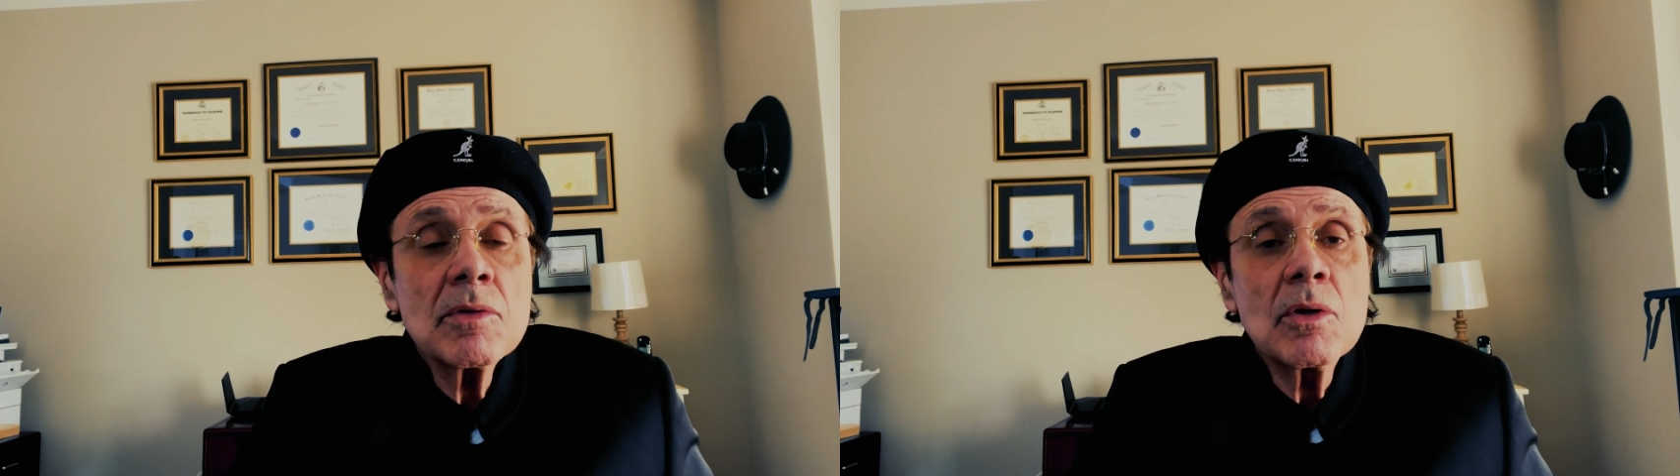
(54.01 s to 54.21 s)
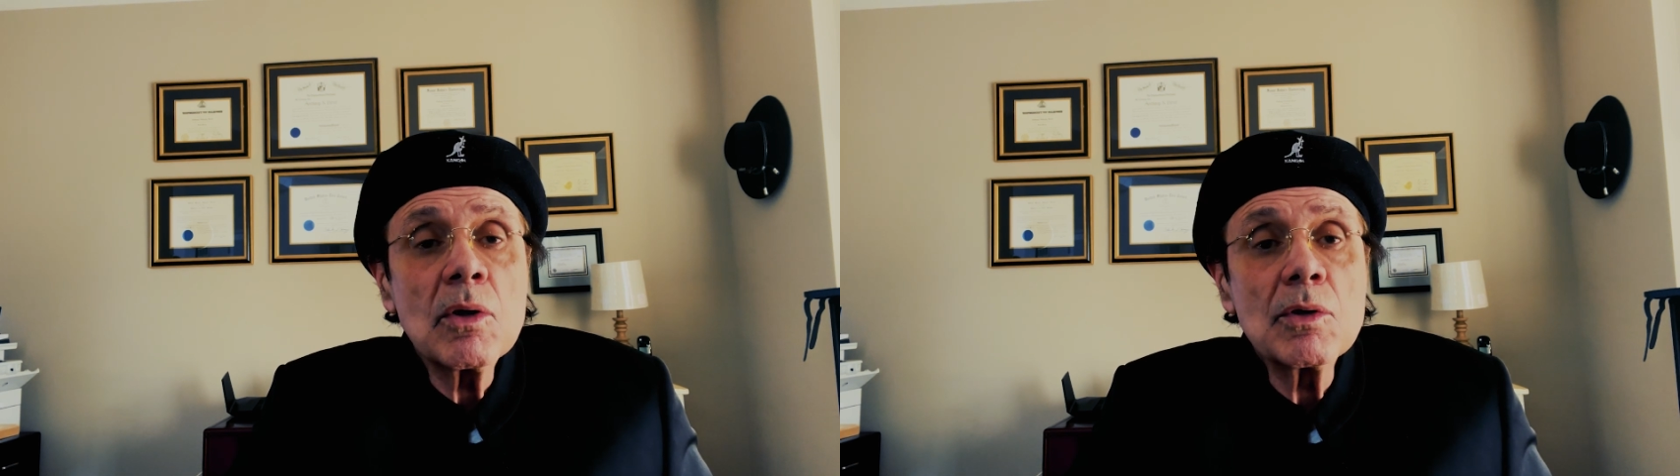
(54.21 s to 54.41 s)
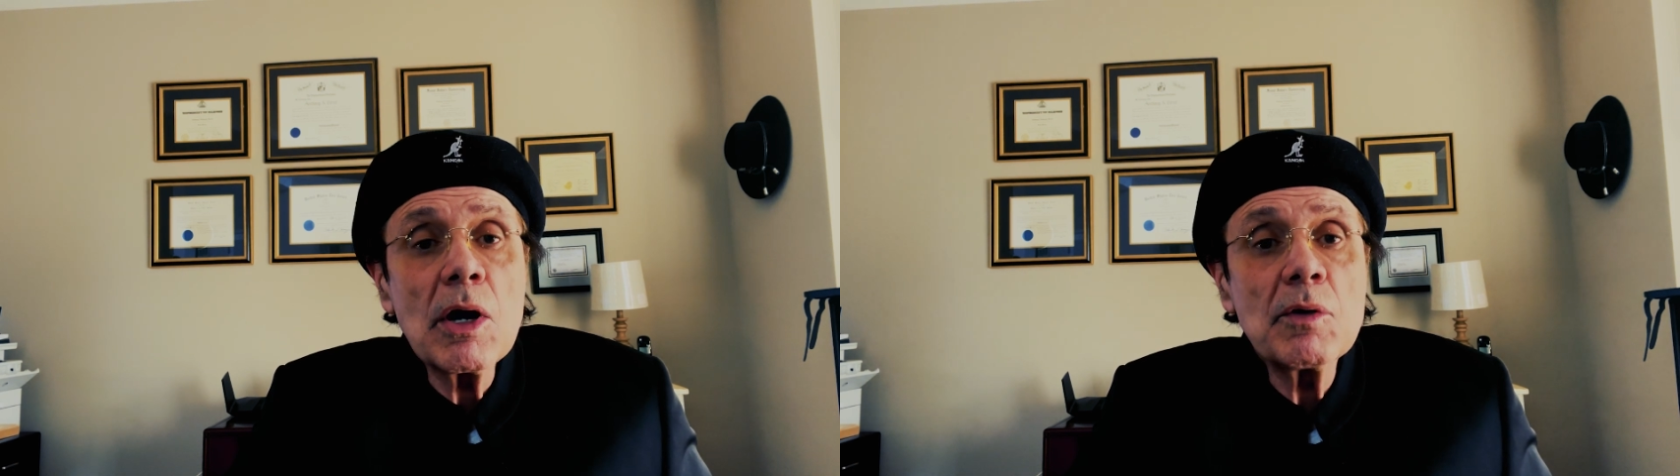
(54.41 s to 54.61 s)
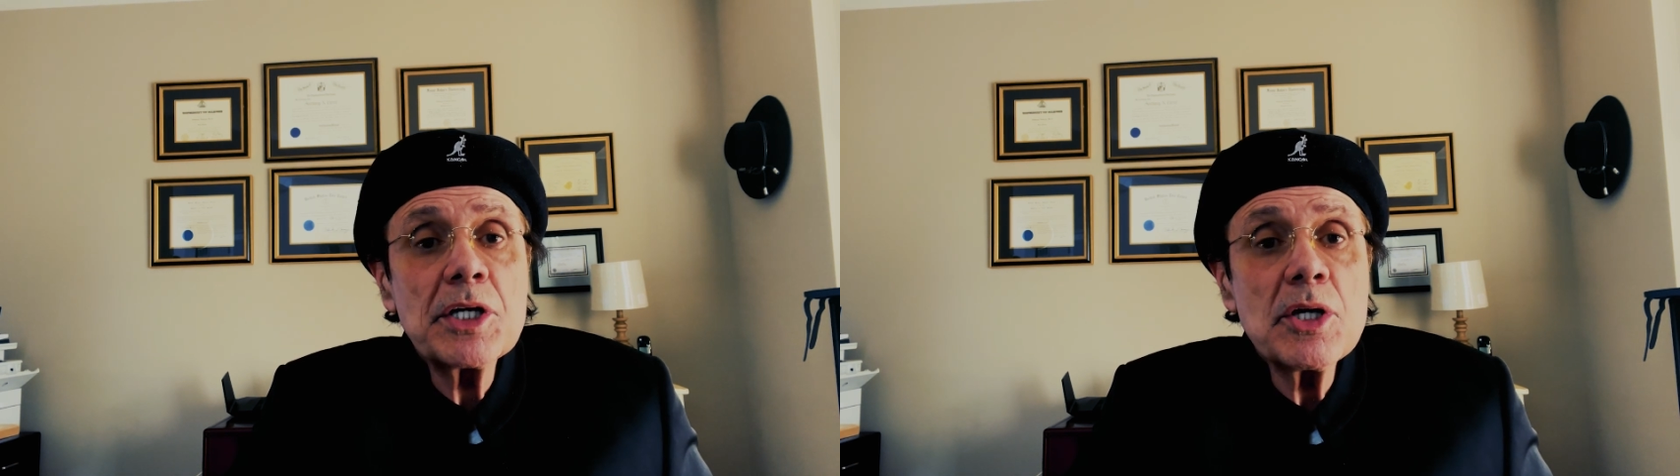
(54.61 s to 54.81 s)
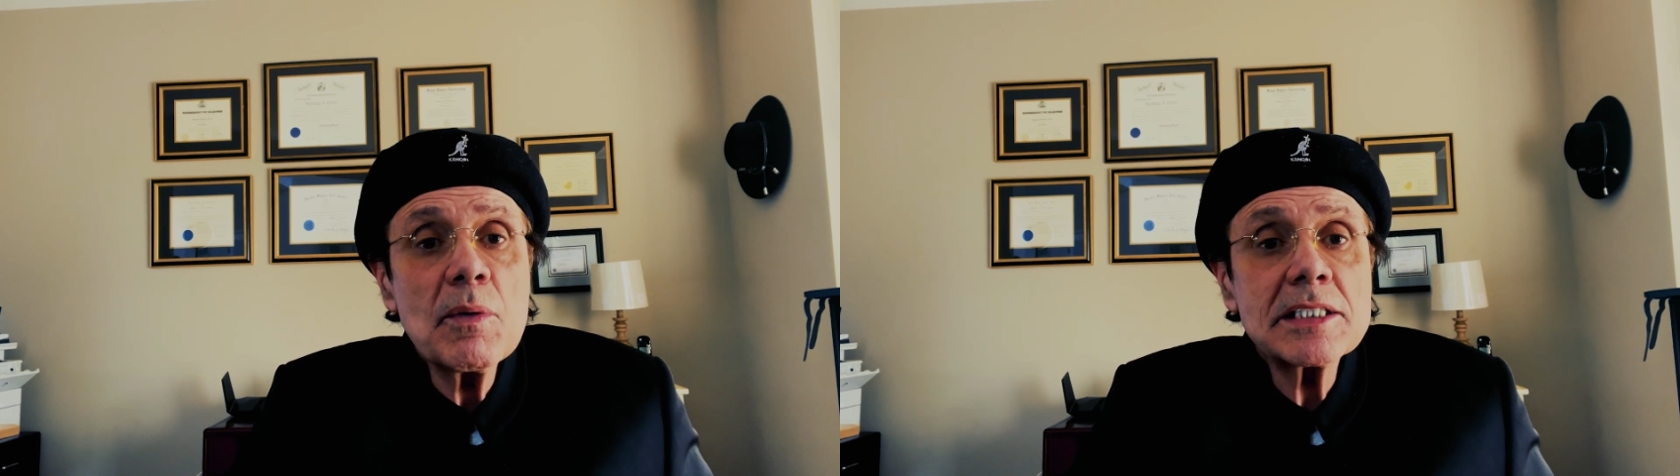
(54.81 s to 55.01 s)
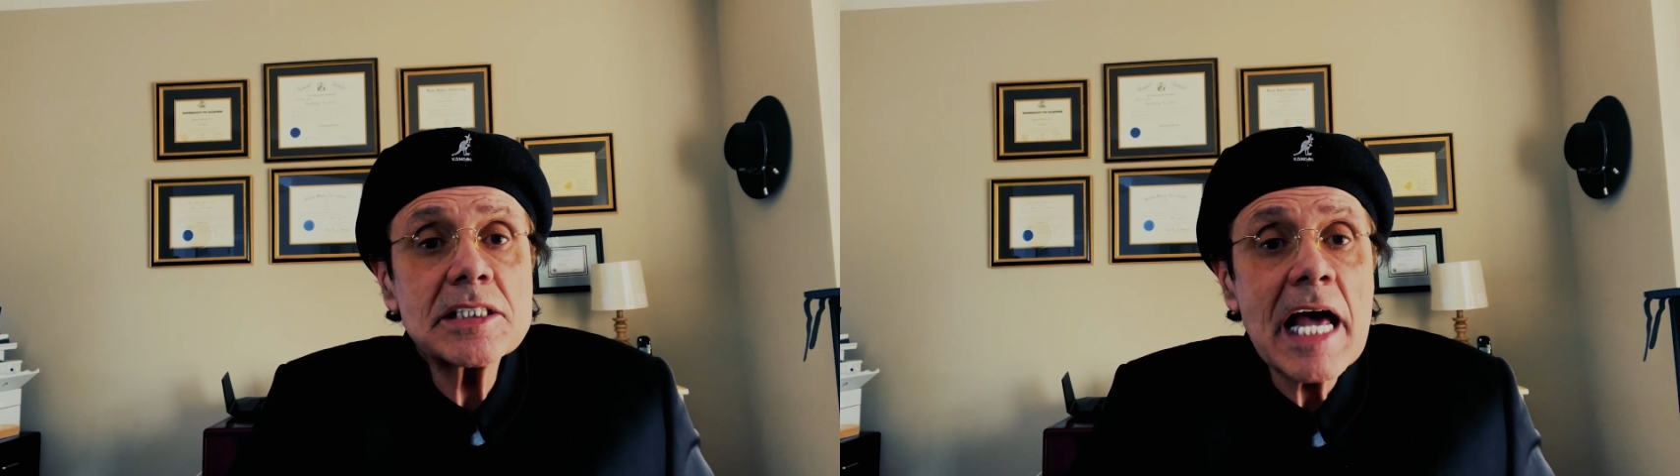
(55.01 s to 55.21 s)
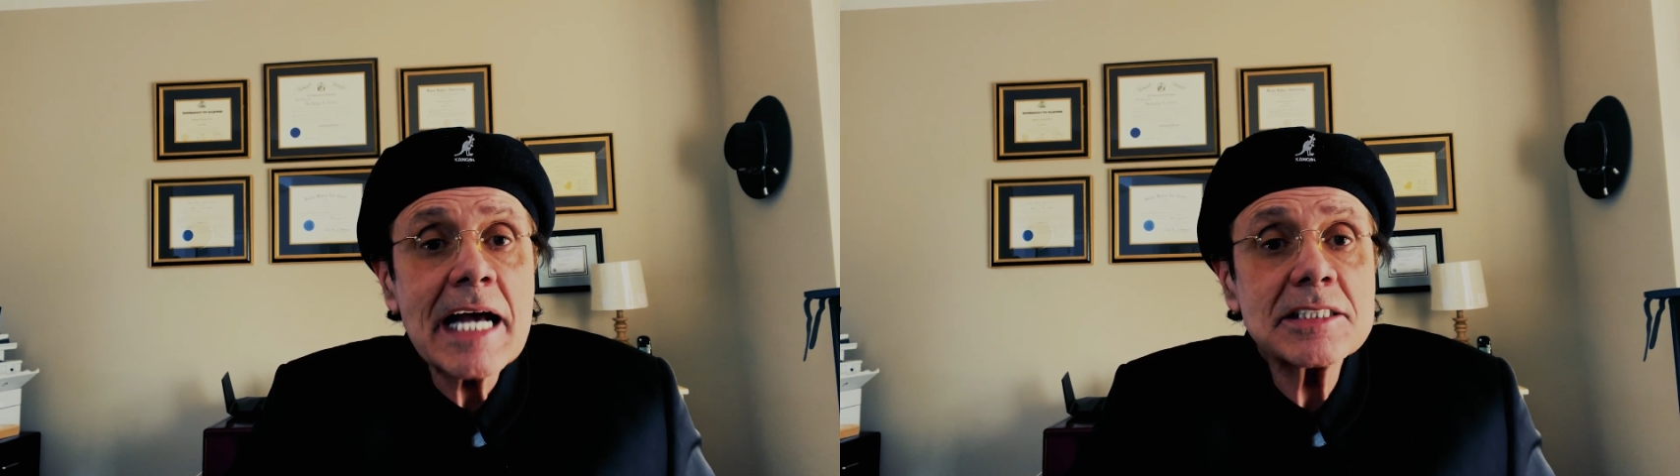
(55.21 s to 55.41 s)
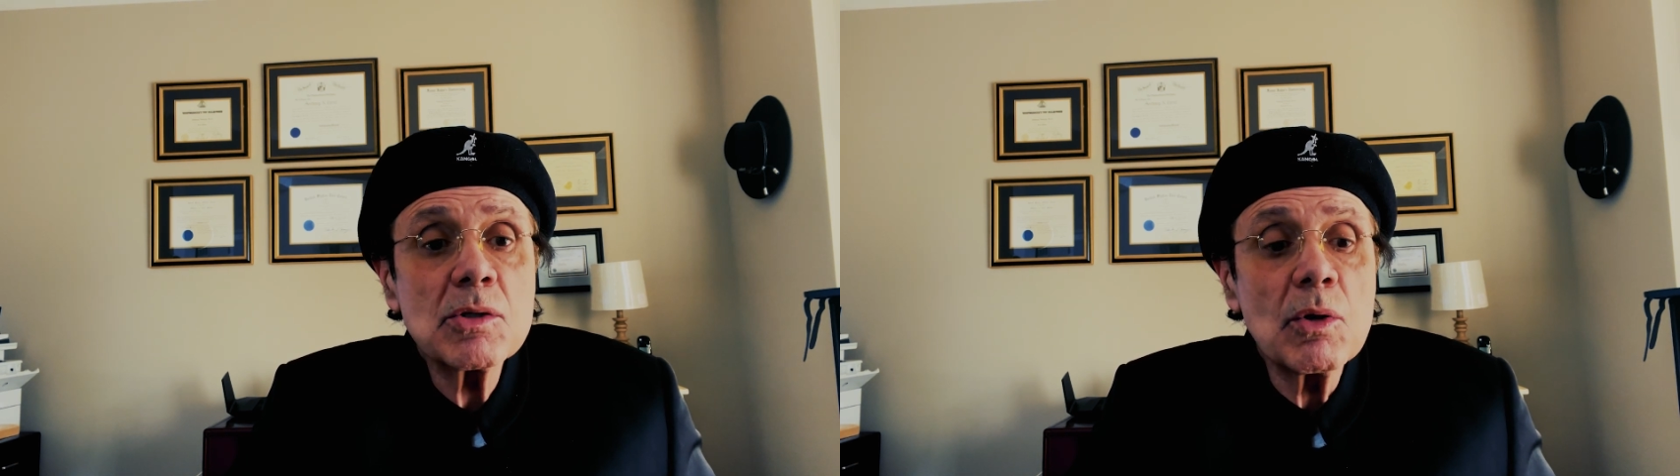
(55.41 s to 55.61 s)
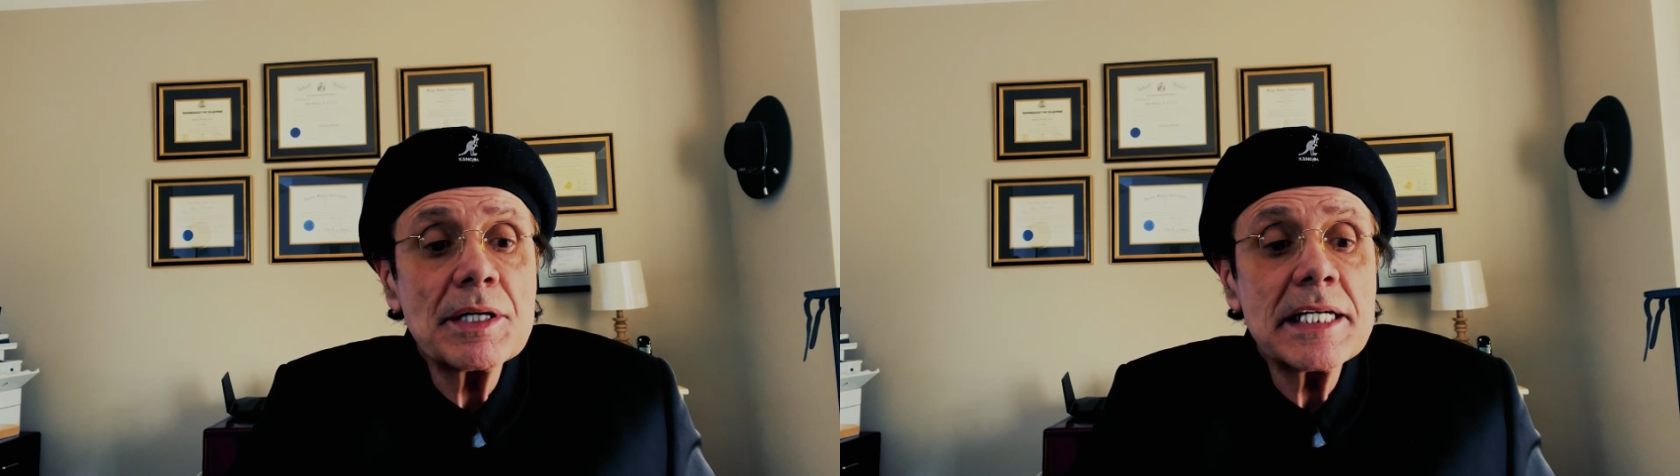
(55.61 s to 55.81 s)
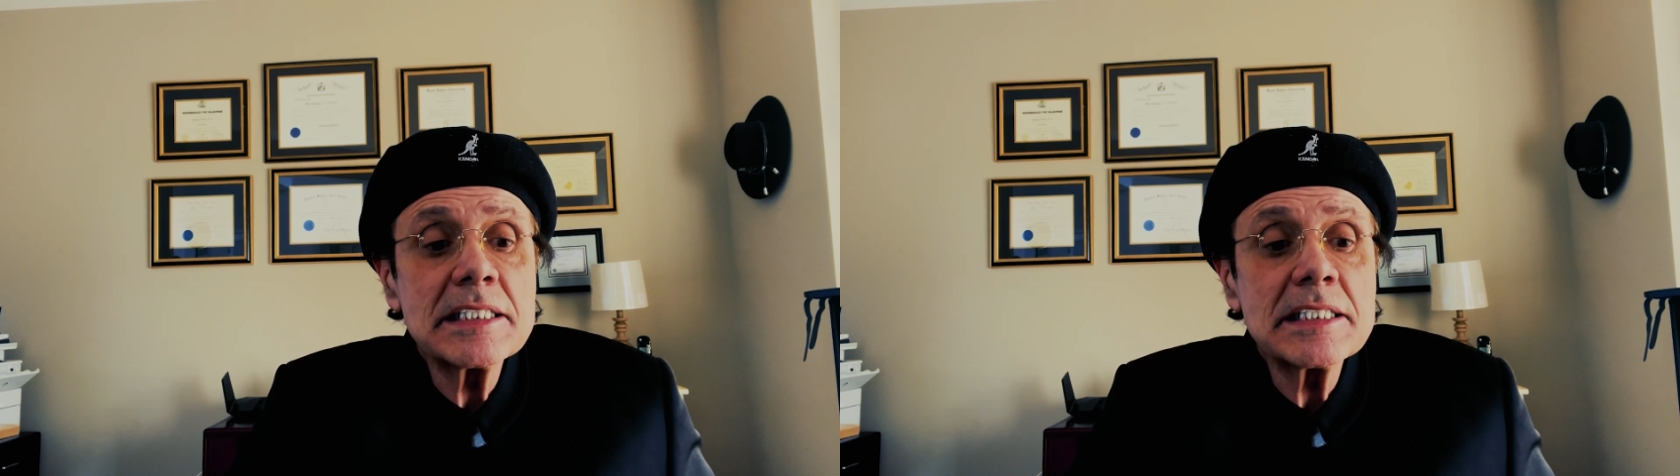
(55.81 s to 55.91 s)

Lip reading: Although the U.S. Tax Court